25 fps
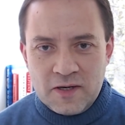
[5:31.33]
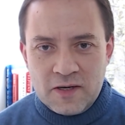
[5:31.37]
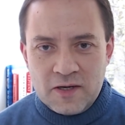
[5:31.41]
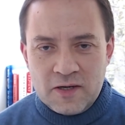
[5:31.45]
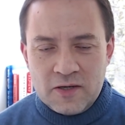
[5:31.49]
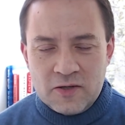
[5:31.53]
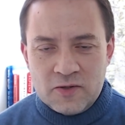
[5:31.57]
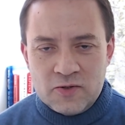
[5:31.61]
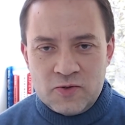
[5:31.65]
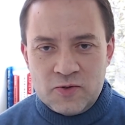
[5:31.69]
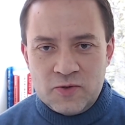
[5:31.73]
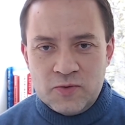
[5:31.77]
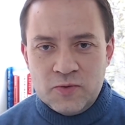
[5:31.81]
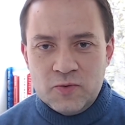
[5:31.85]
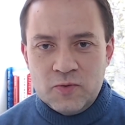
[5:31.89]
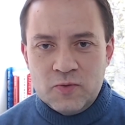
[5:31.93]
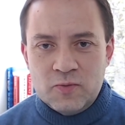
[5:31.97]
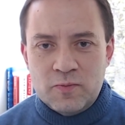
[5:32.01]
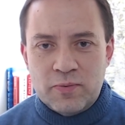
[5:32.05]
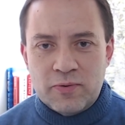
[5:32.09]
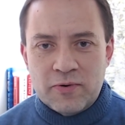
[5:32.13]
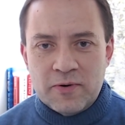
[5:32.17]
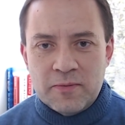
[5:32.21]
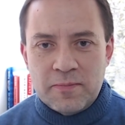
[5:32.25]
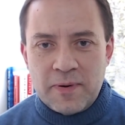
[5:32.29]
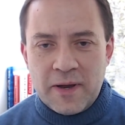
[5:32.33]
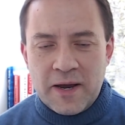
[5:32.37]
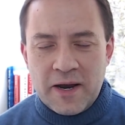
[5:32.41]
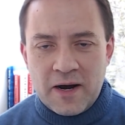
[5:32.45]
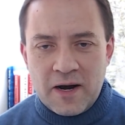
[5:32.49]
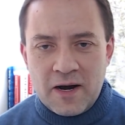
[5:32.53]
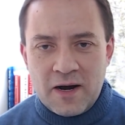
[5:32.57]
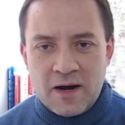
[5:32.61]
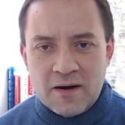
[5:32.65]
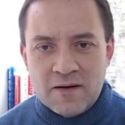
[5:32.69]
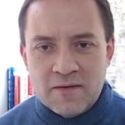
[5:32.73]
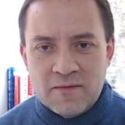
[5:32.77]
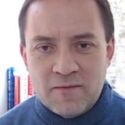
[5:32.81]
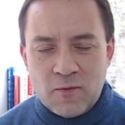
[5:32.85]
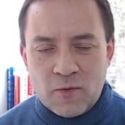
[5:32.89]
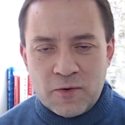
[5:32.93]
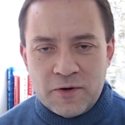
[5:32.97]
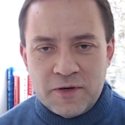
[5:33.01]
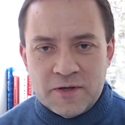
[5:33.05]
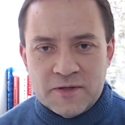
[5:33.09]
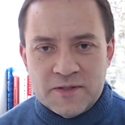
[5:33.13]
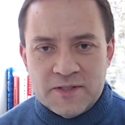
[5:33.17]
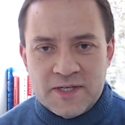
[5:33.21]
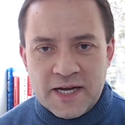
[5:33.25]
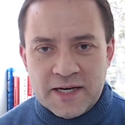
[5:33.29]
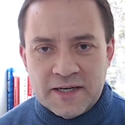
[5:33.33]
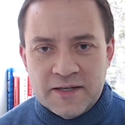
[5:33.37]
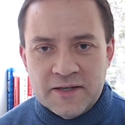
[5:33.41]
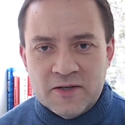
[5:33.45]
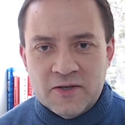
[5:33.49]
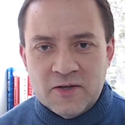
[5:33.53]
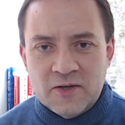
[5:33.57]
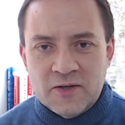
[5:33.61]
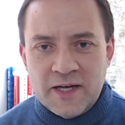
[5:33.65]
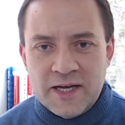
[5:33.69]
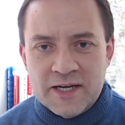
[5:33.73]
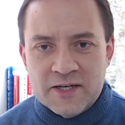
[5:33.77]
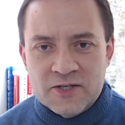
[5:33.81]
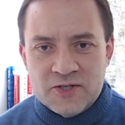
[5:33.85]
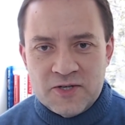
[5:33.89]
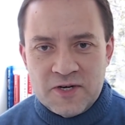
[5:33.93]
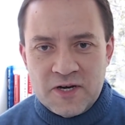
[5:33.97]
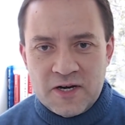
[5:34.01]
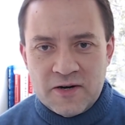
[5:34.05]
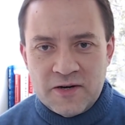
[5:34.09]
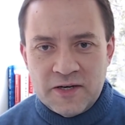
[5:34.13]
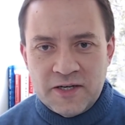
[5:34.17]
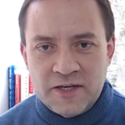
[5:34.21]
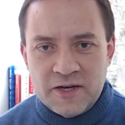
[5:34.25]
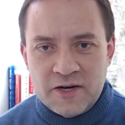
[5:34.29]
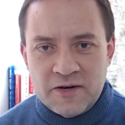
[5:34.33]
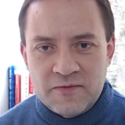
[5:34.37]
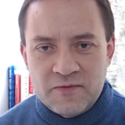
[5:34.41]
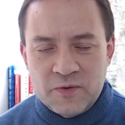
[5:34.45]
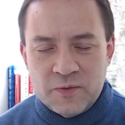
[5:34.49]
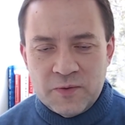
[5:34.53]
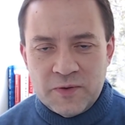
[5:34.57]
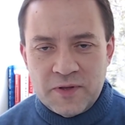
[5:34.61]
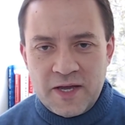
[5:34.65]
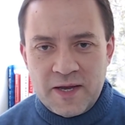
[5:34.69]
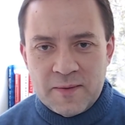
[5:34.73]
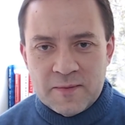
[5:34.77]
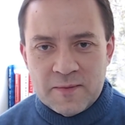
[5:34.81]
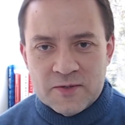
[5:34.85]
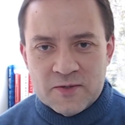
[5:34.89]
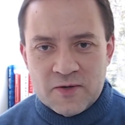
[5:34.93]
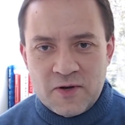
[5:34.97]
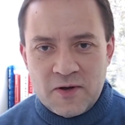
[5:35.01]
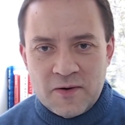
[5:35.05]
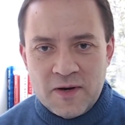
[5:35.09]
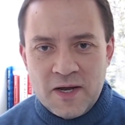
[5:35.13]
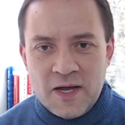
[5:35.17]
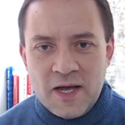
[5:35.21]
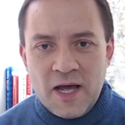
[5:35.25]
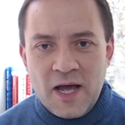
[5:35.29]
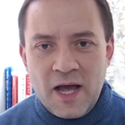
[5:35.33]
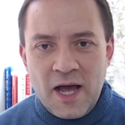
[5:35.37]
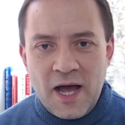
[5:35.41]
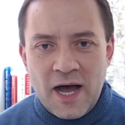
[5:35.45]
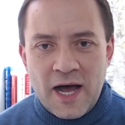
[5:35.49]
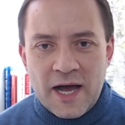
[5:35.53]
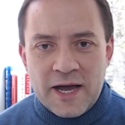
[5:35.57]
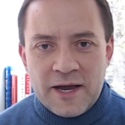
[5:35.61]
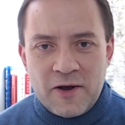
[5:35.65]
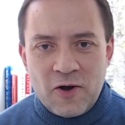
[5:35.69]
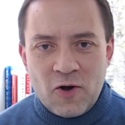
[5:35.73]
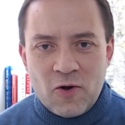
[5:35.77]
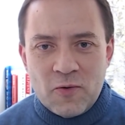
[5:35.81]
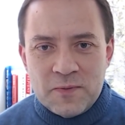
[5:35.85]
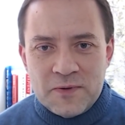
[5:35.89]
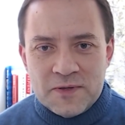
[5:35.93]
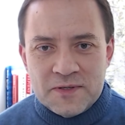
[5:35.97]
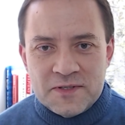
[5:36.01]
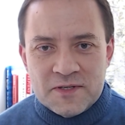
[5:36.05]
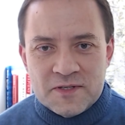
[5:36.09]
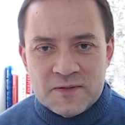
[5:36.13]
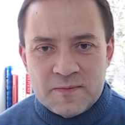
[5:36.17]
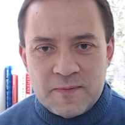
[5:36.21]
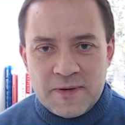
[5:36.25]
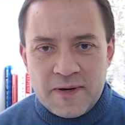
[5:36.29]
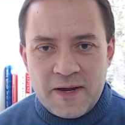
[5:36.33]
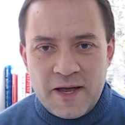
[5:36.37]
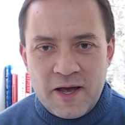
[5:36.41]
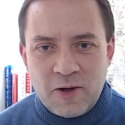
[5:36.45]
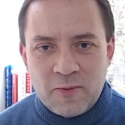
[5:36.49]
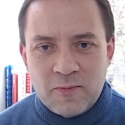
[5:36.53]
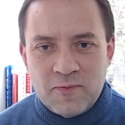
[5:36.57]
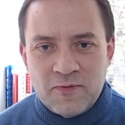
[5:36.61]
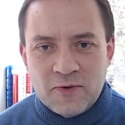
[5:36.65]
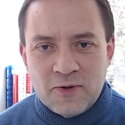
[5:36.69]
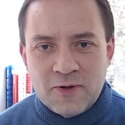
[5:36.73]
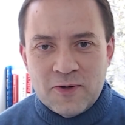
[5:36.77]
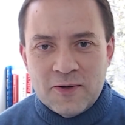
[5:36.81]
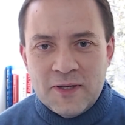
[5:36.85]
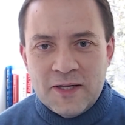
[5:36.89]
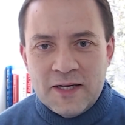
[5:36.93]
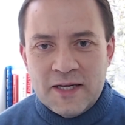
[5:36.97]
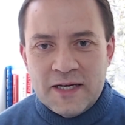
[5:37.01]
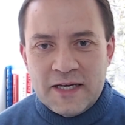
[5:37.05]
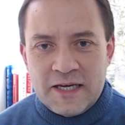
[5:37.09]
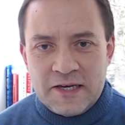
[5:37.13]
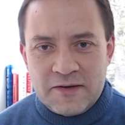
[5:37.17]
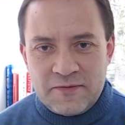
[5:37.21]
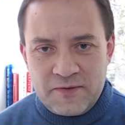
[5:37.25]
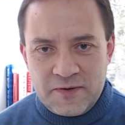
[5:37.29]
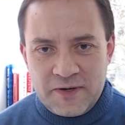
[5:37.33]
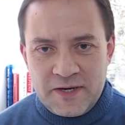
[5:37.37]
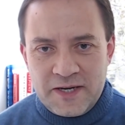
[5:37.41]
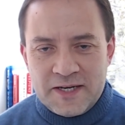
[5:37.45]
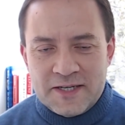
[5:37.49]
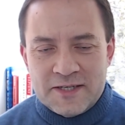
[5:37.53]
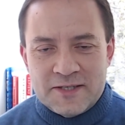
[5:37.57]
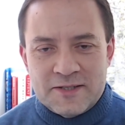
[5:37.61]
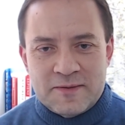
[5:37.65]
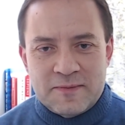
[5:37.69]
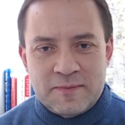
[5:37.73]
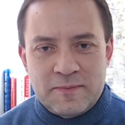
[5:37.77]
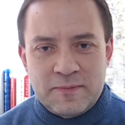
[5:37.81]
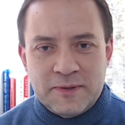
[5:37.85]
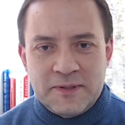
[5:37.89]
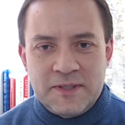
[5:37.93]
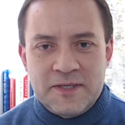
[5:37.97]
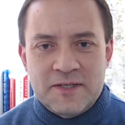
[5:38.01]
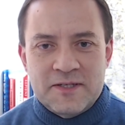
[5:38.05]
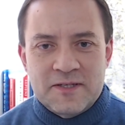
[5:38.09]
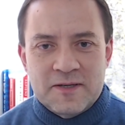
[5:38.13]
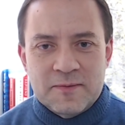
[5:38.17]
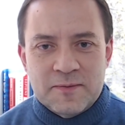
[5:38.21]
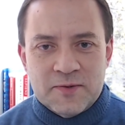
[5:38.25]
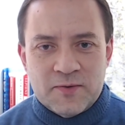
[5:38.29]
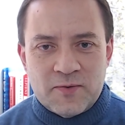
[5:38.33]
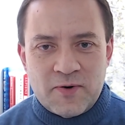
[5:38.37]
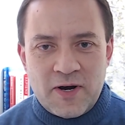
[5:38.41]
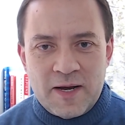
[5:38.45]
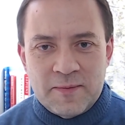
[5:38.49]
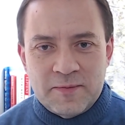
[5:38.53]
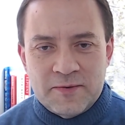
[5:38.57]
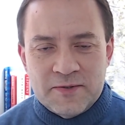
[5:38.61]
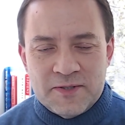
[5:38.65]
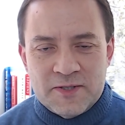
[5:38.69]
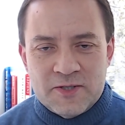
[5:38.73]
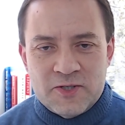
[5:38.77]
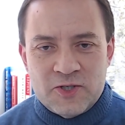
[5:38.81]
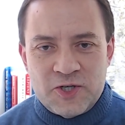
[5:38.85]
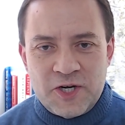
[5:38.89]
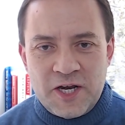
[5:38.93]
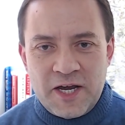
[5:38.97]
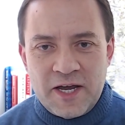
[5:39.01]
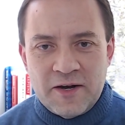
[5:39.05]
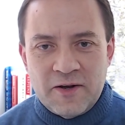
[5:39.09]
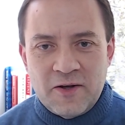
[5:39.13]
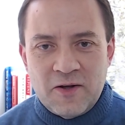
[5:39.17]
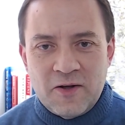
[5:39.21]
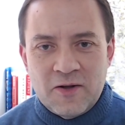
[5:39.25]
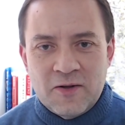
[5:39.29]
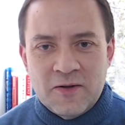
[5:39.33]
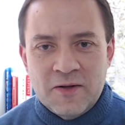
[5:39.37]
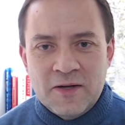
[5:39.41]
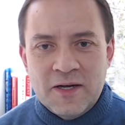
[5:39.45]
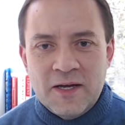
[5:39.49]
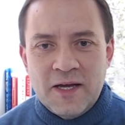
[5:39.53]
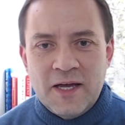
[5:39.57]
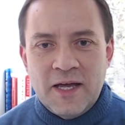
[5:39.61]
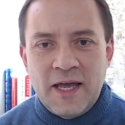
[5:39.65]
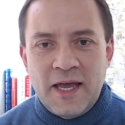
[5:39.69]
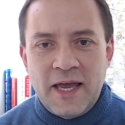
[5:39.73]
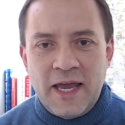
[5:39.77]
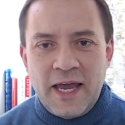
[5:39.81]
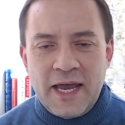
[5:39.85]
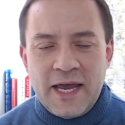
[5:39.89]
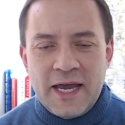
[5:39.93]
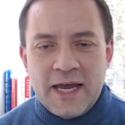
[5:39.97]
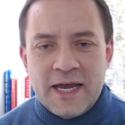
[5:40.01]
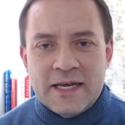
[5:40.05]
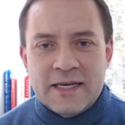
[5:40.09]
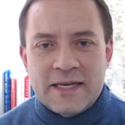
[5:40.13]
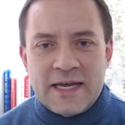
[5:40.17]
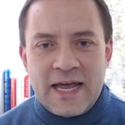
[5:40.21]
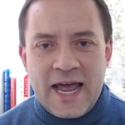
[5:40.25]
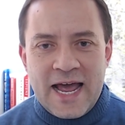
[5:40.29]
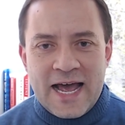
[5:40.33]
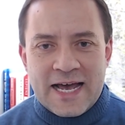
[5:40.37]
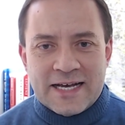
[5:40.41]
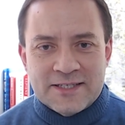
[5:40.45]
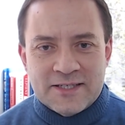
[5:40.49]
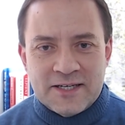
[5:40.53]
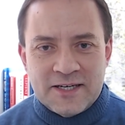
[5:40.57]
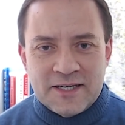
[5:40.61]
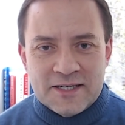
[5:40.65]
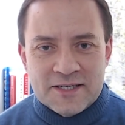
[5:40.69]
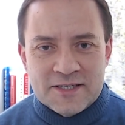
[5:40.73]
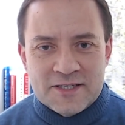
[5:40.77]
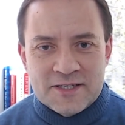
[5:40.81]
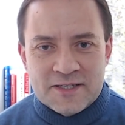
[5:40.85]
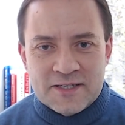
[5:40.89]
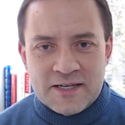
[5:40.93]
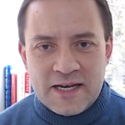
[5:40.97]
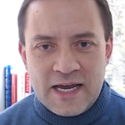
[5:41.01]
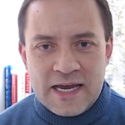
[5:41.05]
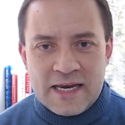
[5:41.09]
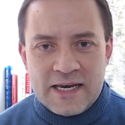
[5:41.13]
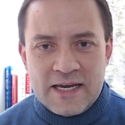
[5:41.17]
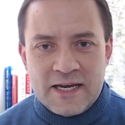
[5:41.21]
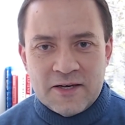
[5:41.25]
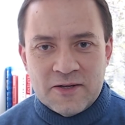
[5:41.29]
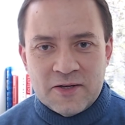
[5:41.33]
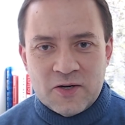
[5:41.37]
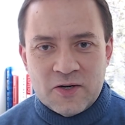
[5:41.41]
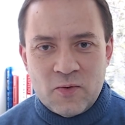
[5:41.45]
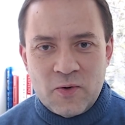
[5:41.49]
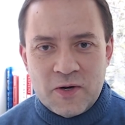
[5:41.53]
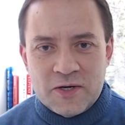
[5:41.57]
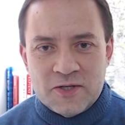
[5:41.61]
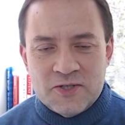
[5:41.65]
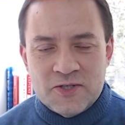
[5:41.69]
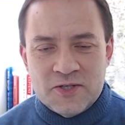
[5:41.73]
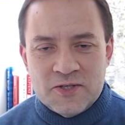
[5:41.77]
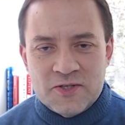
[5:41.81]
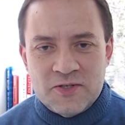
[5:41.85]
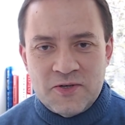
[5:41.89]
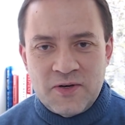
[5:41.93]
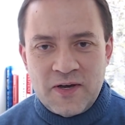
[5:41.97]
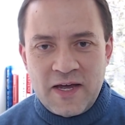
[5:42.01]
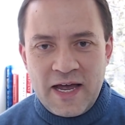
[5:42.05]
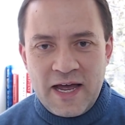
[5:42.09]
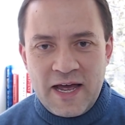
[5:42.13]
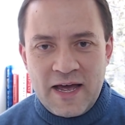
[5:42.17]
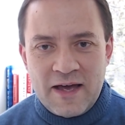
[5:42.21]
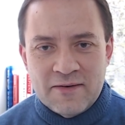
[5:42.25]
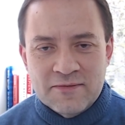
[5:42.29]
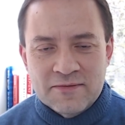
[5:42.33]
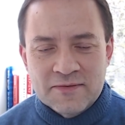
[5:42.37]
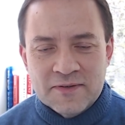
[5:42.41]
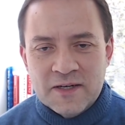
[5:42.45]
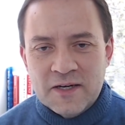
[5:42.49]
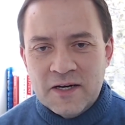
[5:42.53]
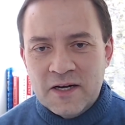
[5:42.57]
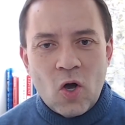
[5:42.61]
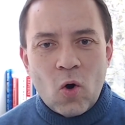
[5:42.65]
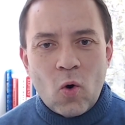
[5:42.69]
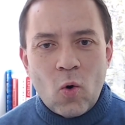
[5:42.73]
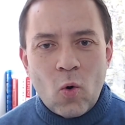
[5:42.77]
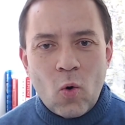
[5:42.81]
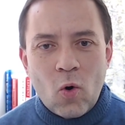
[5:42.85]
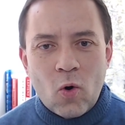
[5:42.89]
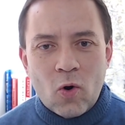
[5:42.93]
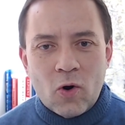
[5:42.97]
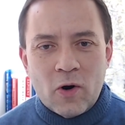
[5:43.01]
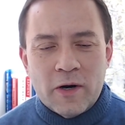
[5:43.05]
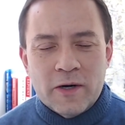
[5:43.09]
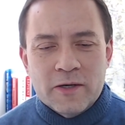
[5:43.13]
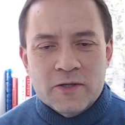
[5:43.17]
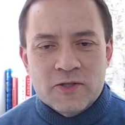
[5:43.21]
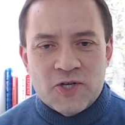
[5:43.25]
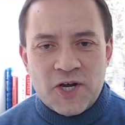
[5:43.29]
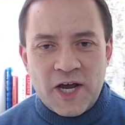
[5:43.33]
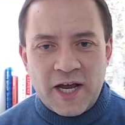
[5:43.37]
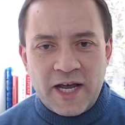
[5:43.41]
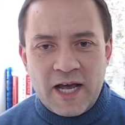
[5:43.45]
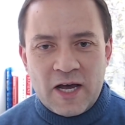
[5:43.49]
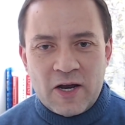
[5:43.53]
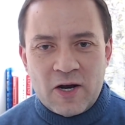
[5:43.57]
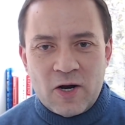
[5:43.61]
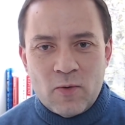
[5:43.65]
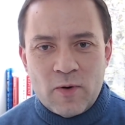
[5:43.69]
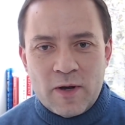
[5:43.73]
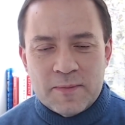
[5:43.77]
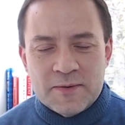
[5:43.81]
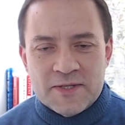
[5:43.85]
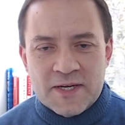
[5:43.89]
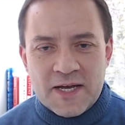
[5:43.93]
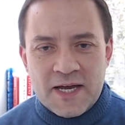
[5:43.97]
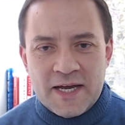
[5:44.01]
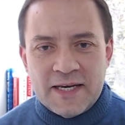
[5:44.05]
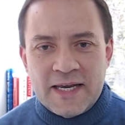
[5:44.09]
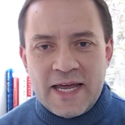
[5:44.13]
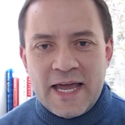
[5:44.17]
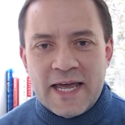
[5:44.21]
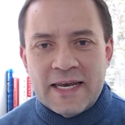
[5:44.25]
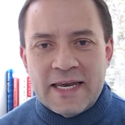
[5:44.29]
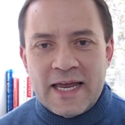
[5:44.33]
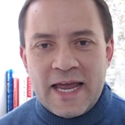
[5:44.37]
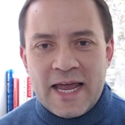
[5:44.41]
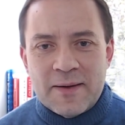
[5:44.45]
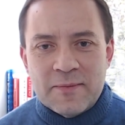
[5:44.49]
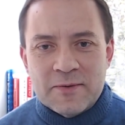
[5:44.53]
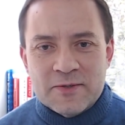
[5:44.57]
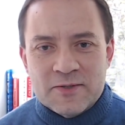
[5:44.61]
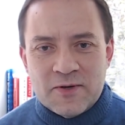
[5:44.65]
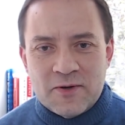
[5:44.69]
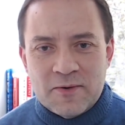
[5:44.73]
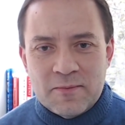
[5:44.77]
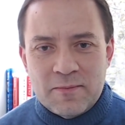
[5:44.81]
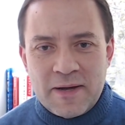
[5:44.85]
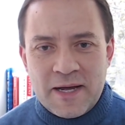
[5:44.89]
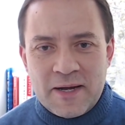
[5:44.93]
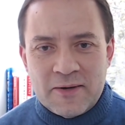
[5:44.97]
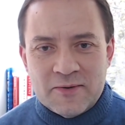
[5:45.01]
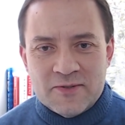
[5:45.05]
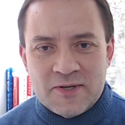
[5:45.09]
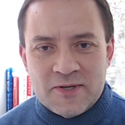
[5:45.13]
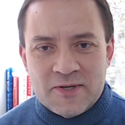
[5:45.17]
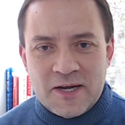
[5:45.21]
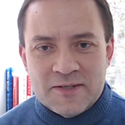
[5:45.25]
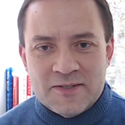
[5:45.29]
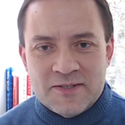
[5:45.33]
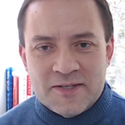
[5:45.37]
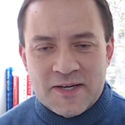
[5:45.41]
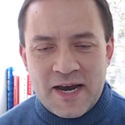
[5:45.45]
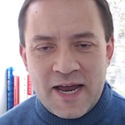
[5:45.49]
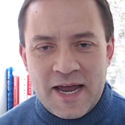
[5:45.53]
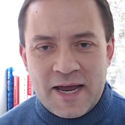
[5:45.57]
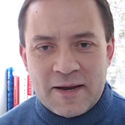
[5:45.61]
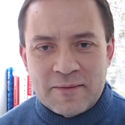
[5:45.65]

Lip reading: to prepare for your technical engineering interview with Amazon. I hope this has been helpful. If it is, please subscribe to this channel and ask us any other questions you have, or check out our website at amazonbound.today.